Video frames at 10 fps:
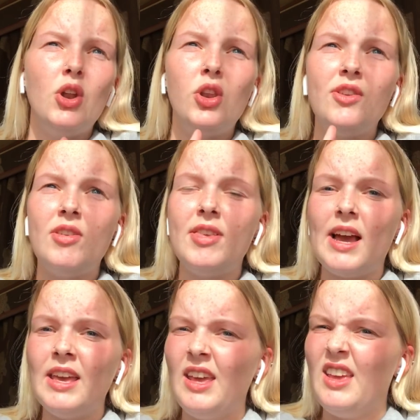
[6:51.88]

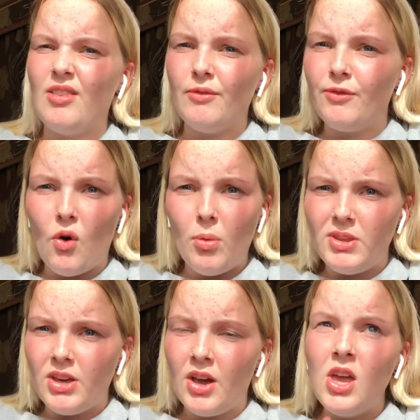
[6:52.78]
society isn't
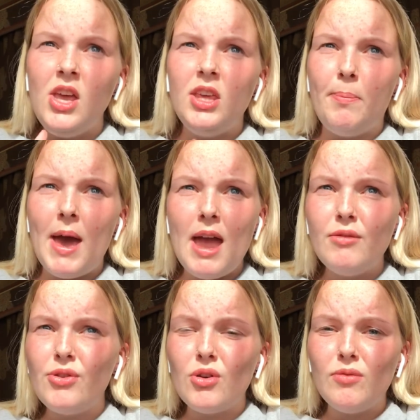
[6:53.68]
forming you. Your
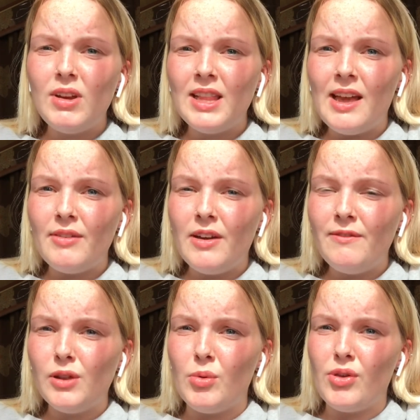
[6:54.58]
parents don't really have an
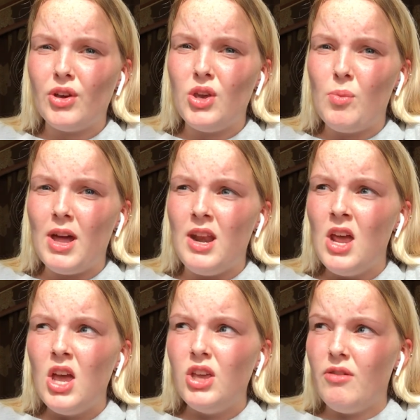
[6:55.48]
influence on you when
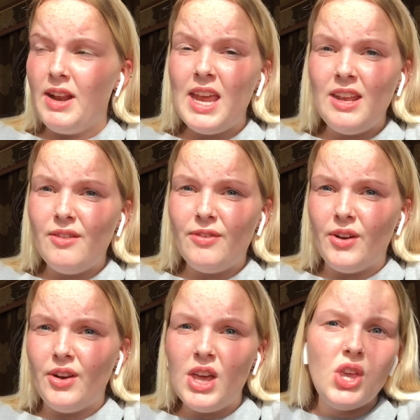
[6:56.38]
you're an
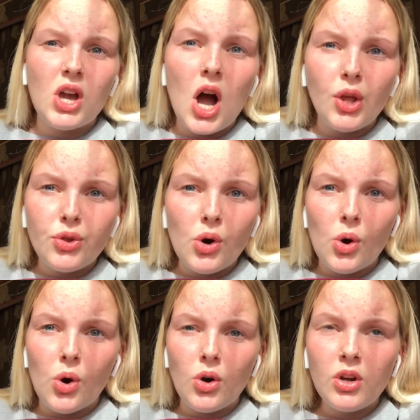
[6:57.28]
infant and you can't
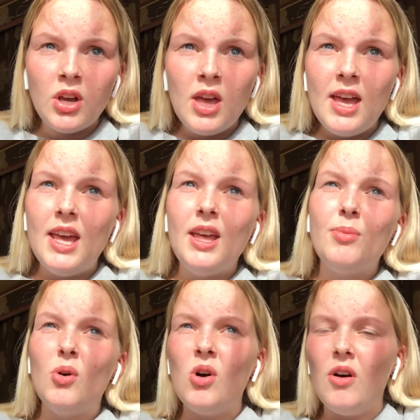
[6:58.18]
talk. It's
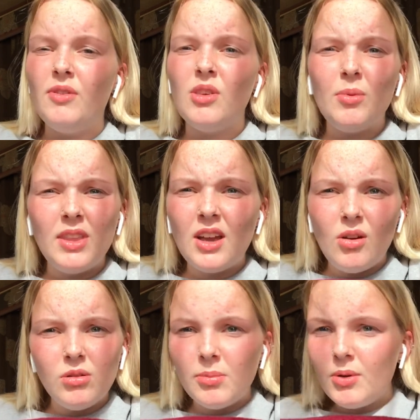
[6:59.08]
more obviously when they get
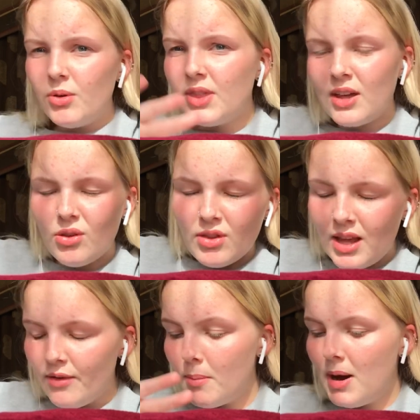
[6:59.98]
older, but that doesn't
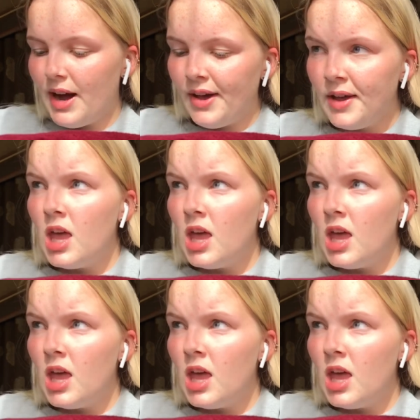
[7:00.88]
even matter.